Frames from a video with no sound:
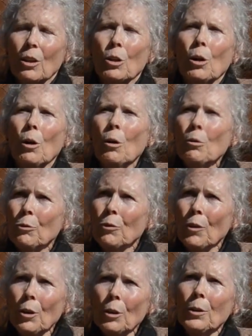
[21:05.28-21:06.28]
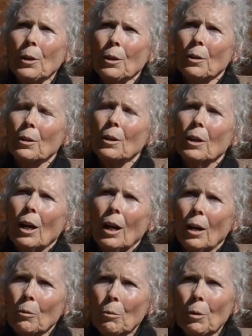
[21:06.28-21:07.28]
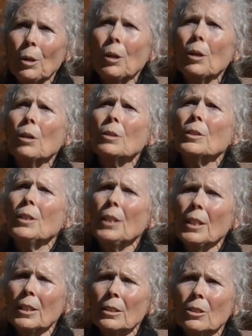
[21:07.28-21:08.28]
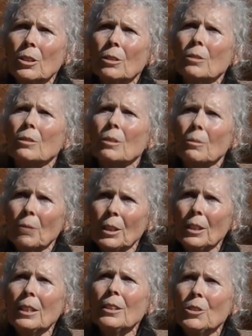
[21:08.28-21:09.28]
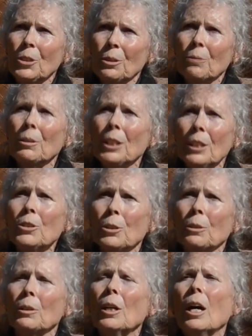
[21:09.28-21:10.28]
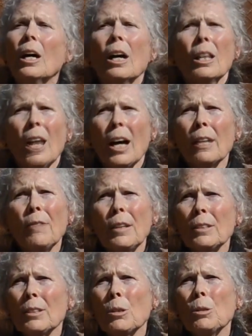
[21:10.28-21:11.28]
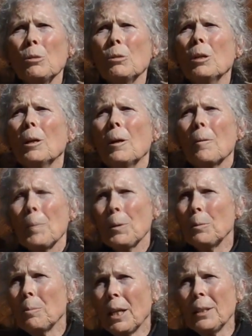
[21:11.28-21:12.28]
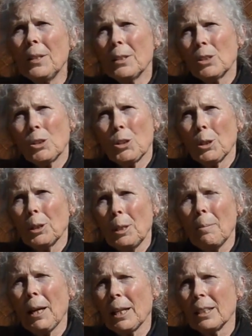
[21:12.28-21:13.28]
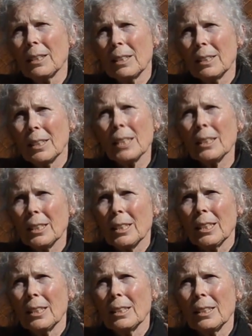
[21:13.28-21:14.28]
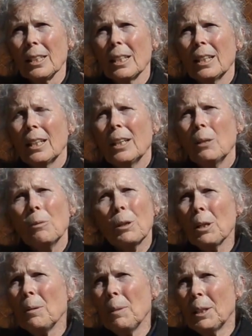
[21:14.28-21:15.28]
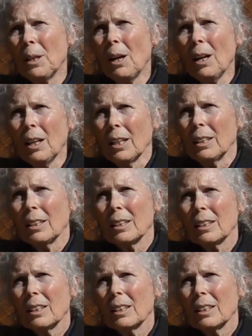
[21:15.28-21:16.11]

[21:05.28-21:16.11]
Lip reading: go further. Our world needs you. We need you. We need you. A lot of us who made this journey back in the 60s, we're going to be gone.